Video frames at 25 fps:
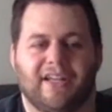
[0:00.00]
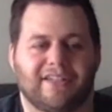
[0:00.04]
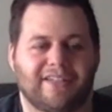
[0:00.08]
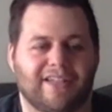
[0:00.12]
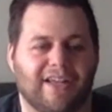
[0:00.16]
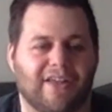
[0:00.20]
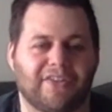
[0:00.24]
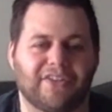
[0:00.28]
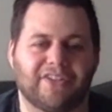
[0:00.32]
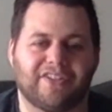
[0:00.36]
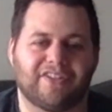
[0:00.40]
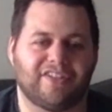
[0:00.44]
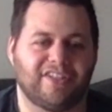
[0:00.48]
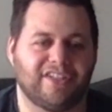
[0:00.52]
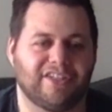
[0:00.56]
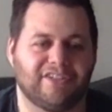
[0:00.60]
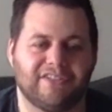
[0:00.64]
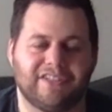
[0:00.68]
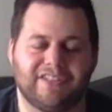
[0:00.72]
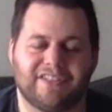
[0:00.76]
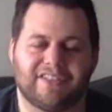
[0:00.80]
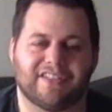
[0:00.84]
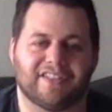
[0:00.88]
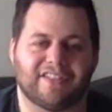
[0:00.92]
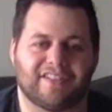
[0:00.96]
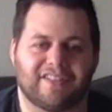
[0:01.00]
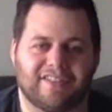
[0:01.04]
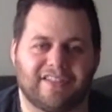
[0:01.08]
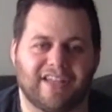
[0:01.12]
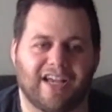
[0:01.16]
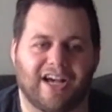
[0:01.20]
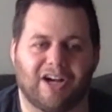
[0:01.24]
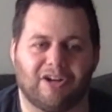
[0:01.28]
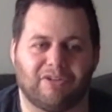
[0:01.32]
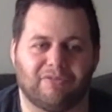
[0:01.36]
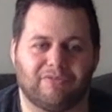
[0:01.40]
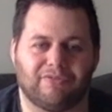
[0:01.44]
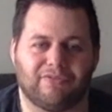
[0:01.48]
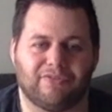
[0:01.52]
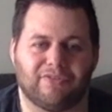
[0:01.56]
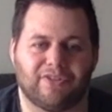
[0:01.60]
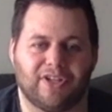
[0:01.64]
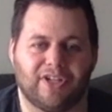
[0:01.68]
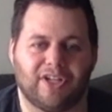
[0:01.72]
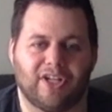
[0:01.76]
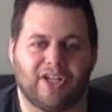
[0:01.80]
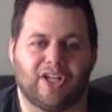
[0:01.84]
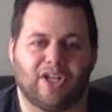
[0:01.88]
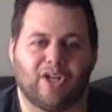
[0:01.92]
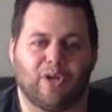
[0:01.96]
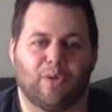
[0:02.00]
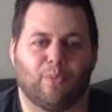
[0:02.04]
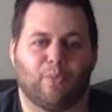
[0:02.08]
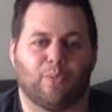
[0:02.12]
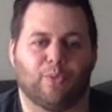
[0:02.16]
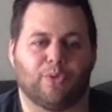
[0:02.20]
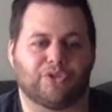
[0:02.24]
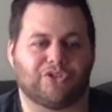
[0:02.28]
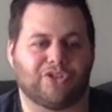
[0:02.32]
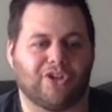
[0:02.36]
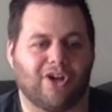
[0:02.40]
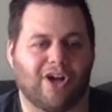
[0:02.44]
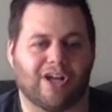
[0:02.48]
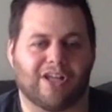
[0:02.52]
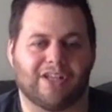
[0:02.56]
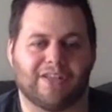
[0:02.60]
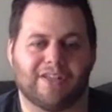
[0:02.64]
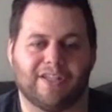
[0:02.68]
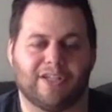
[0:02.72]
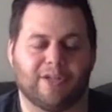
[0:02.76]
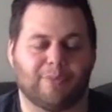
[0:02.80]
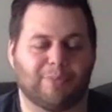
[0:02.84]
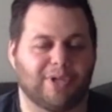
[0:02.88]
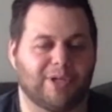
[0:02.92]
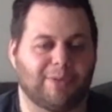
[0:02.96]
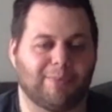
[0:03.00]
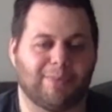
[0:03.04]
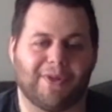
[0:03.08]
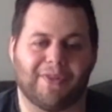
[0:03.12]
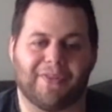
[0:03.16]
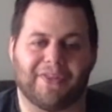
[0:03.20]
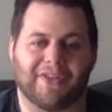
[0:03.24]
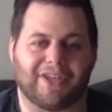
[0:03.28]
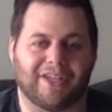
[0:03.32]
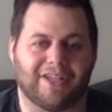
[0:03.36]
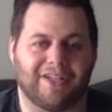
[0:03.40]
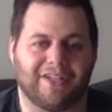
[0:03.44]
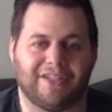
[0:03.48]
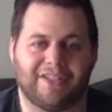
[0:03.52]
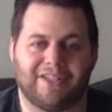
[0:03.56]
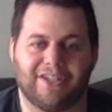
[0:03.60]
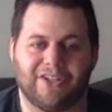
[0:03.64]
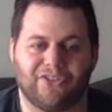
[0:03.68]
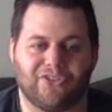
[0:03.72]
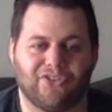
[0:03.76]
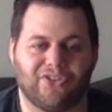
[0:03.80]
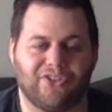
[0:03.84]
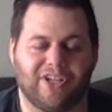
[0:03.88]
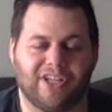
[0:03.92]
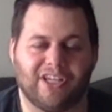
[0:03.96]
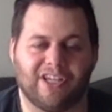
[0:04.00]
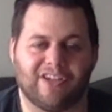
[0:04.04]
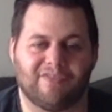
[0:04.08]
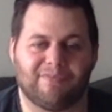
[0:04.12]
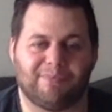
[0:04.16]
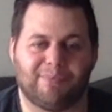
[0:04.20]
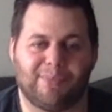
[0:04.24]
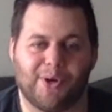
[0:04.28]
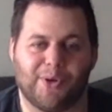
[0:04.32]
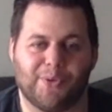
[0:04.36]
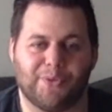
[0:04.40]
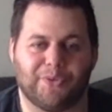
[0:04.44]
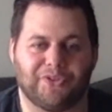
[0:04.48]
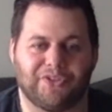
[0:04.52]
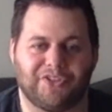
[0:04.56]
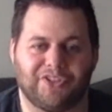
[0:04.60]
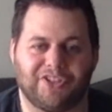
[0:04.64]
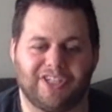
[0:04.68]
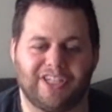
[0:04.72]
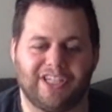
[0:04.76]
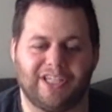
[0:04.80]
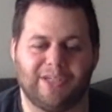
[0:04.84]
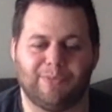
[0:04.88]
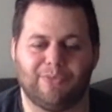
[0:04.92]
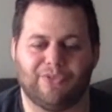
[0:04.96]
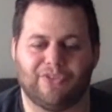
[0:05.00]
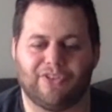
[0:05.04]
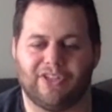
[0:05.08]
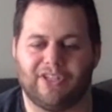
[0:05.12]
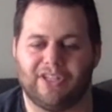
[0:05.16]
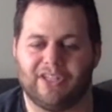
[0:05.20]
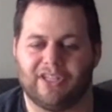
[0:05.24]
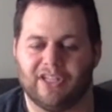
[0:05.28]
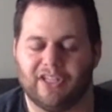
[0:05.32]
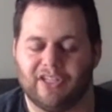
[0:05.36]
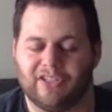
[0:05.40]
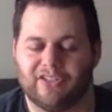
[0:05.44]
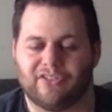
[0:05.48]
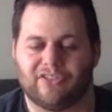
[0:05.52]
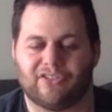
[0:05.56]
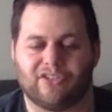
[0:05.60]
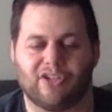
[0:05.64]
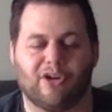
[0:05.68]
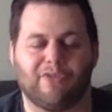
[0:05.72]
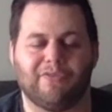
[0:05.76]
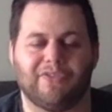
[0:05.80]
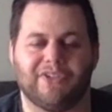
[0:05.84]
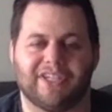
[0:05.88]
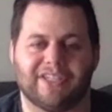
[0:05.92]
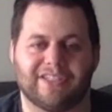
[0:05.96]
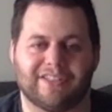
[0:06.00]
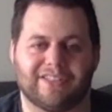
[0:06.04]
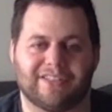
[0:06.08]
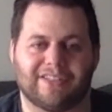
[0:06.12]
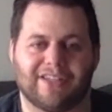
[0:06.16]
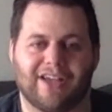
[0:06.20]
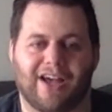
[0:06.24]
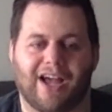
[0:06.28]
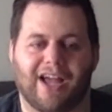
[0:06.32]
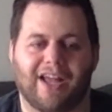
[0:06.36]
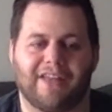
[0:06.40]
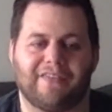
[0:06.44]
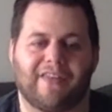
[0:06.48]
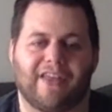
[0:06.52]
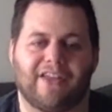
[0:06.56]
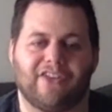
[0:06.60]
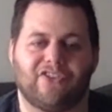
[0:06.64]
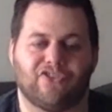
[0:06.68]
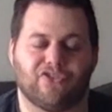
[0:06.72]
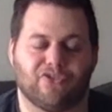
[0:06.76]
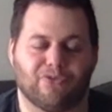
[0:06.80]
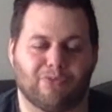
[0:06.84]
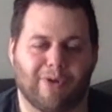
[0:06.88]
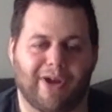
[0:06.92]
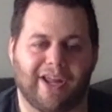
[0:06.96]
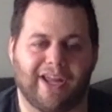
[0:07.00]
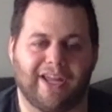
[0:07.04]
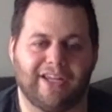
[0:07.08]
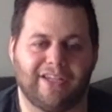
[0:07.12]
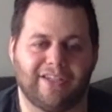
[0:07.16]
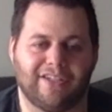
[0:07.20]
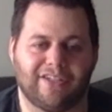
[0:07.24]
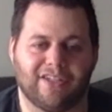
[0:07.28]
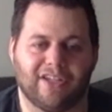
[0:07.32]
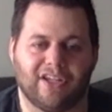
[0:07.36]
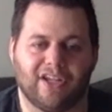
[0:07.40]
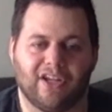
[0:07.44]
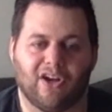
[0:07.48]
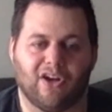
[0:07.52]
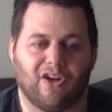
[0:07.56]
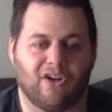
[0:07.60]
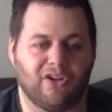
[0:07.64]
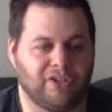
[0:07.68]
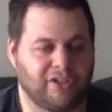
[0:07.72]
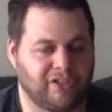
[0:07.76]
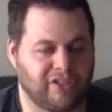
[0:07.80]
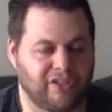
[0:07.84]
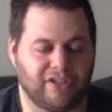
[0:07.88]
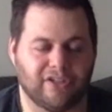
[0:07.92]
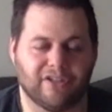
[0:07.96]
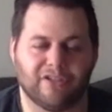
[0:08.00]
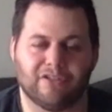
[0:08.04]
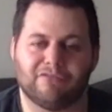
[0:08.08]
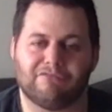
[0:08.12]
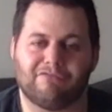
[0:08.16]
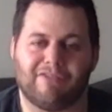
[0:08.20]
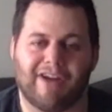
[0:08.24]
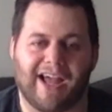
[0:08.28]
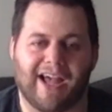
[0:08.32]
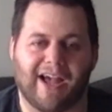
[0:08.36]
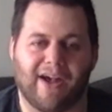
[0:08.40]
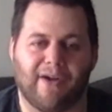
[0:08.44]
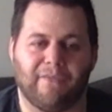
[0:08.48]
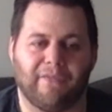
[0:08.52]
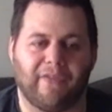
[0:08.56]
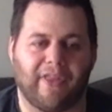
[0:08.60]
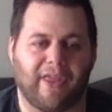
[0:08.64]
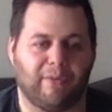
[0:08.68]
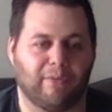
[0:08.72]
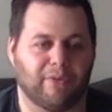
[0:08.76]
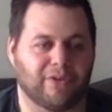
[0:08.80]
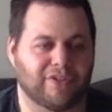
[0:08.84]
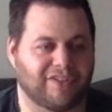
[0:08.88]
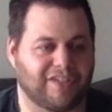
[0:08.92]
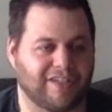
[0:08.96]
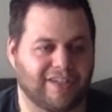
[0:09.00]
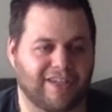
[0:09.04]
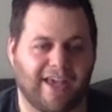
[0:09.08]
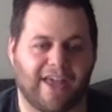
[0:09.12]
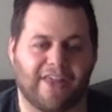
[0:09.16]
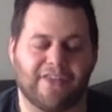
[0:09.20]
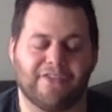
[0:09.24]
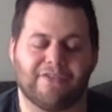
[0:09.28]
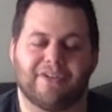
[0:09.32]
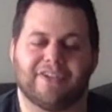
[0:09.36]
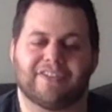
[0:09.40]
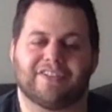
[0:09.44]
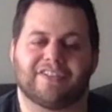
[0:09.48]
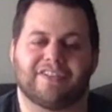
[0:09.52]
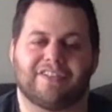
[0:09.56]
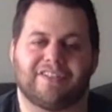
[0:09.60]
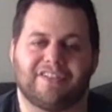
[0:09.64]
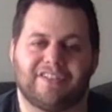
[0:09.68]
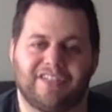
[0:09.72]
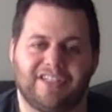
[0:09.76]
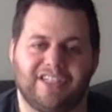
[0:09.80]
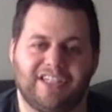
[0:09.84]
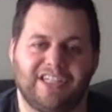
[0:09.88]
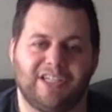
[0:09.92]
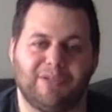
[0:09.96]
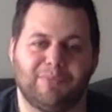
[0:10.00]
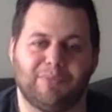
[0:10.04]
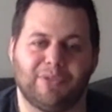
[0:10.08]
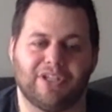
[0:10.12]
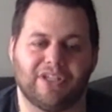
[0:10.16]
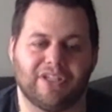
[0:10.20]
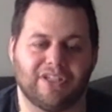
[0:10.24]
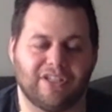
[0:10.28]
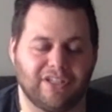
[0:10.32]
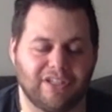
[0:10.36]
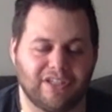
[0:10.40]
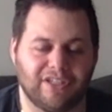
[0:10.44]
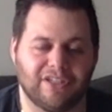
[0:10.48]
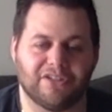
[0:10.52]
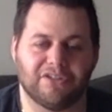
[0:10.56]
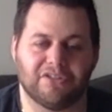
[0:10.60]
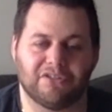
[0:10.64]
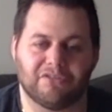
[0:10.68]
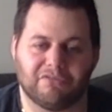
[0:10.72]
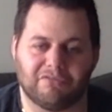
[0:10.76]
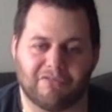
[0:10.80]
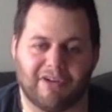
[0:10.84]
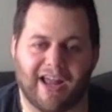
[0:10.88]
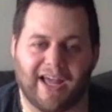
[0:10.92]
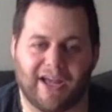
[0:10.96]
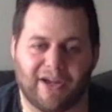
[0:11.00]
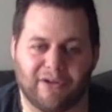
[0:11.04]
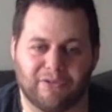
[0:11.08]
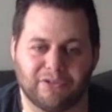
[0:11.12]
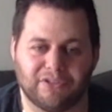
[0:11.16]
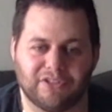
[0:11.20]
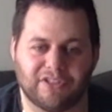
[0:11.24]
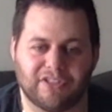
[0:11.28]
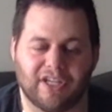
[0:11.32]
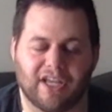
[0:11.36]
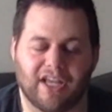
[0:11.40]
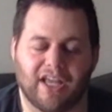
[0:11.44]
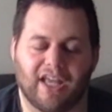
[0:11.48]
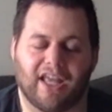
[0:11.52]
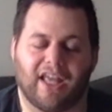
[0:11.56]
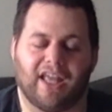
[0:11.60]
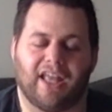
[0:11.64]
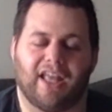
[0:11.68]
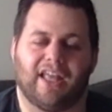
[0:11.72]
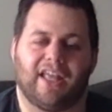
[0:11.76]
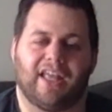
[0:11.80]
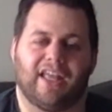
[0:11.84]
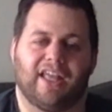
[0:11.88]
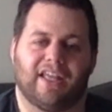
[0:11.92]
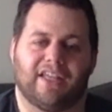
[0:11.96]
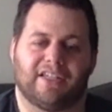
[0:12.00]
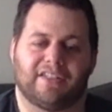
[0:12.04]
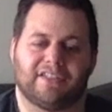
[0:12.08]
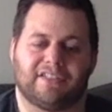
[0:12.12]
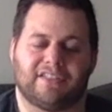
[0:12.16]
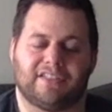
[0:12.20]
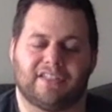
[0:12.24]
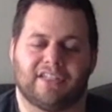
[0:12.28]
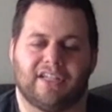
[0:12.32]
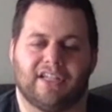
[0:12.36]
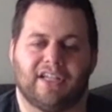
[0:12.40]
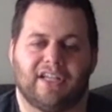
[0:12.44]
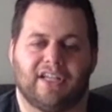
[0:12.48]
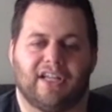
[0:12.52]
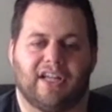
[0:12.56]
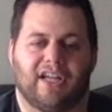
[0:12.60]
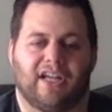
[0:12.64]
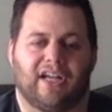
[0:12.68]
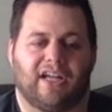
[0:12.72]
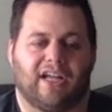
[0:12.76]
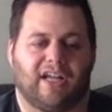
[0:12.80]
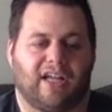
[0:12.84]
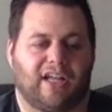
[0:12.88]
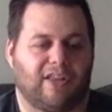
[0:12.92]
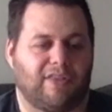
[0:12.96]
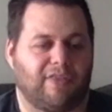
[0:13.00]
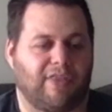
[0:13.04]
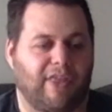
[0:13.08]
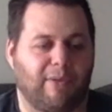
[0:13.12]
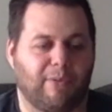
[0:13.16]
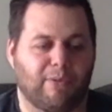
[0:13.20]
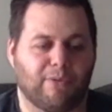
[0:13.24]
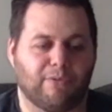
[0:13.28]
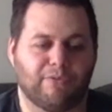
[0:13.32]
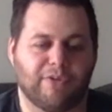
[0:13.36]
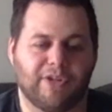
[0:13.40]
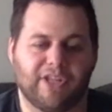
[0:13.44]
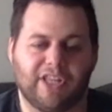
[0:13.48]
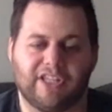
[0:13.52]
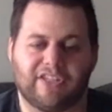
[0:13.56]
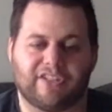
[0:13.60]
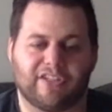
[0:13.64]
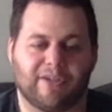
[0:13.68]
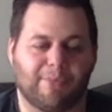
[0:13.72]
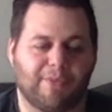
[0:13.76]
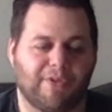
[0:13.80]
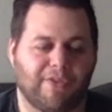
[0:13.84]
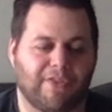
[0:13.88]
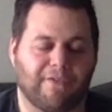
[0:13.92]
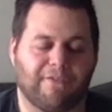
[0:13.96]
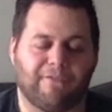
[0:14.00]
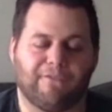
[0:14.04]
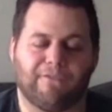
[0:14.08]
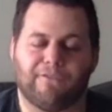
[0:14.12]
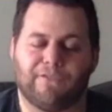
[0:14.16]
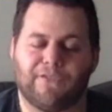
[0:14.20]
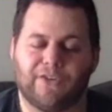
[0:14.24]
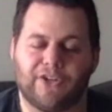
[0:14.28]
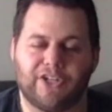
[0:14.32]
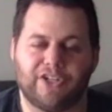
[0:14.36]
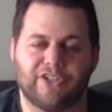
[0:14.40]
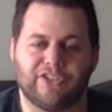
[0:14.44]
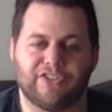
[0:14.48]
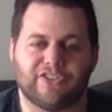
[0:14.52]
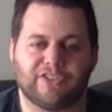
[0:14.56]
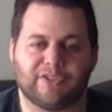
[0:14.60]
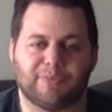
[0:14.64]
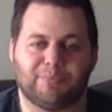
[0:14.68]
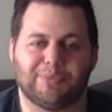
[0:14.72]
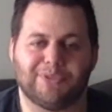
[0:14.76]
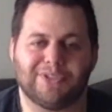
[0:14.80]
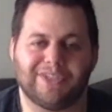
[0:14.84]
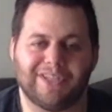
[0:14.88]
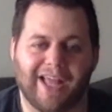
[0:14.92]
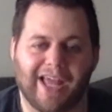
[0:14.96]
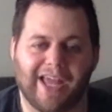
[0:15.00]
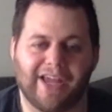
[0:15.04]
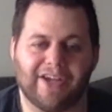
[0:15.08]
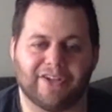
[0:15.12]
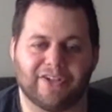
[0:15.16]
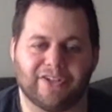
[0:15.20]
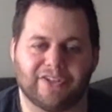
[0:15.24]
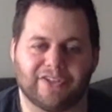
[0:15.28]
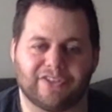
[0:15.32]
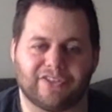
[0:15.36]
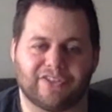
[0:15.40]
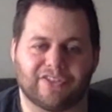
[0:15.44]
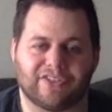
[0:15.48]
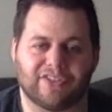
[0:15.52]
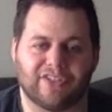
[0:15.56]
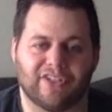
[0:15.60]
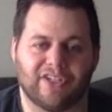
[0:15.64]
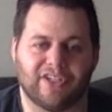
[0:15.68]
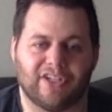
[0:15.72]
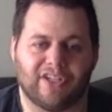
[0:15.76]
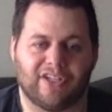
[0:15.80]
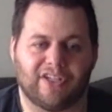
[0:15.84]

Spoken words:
Now the series itself, we'll talk a little bit about the conditioning of both teams. The Soviet side, they trained year-round. They were together as a team year-round, and they were really some of the first players